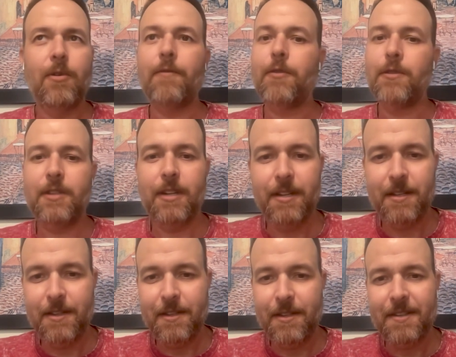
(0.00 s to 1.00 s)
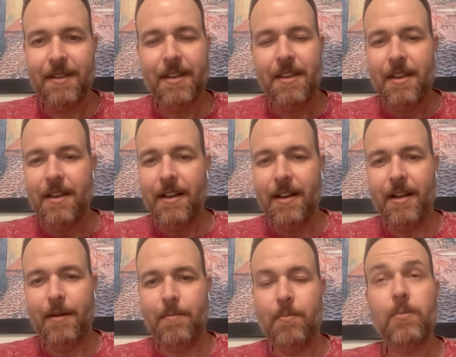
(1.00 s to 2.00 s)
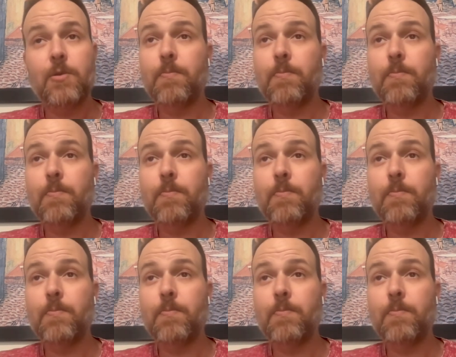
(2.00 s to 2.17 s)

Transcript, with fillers: references um,